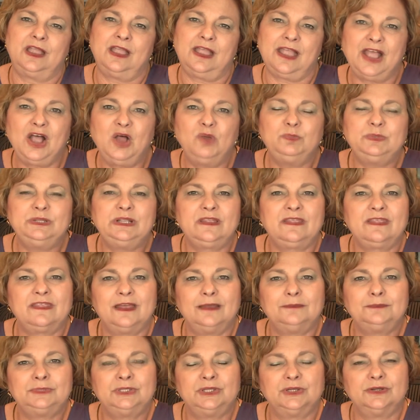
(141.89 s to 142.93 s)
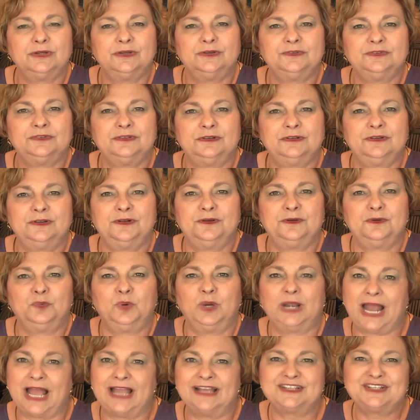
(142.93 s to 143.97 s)
helping them learn
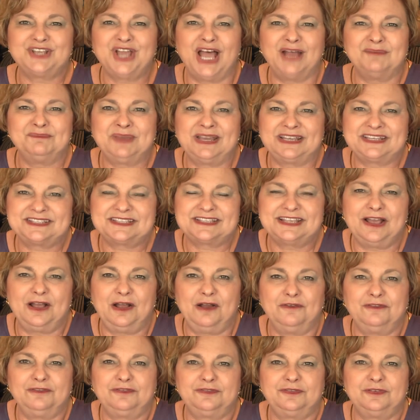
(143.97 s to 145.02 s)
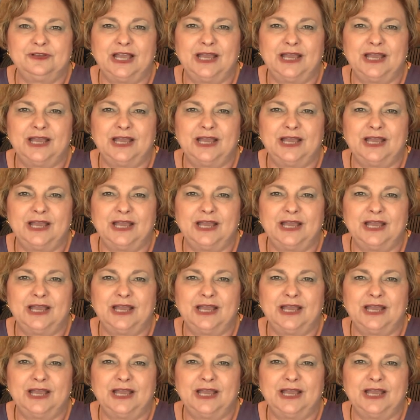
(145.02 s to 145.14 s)
what I taught myself